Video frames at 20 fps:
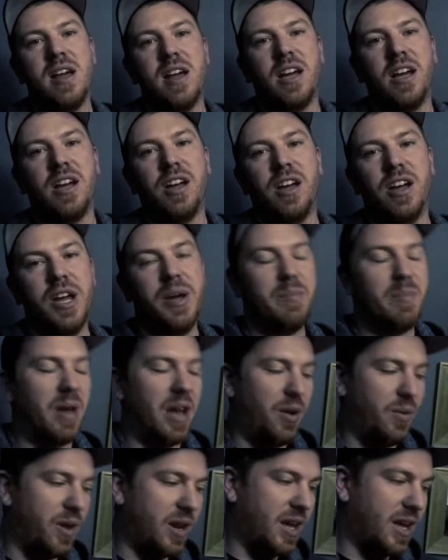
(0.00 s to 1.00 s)

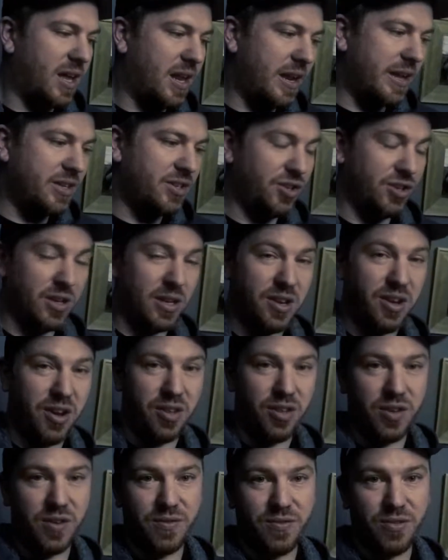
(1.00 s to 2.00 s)
I went ahead and took
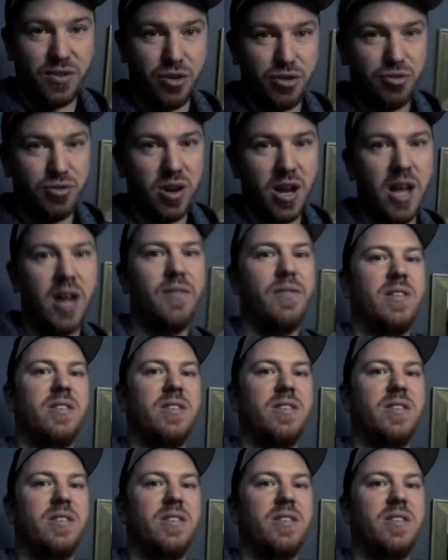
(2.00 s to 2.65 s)
Kaylin for a drive.